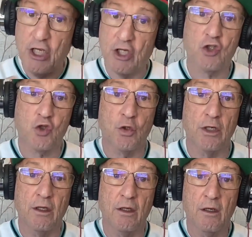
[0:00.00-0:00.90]

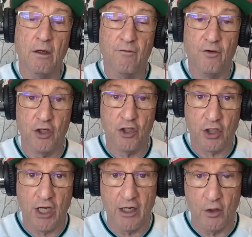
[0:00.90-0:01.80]
history for the
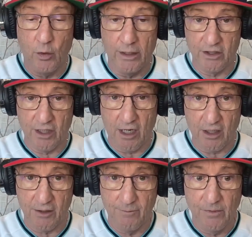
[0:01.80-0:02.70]
Chicago White
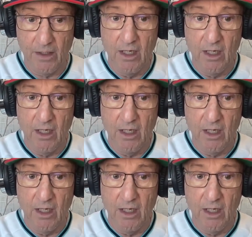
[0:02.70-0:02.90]
Sox.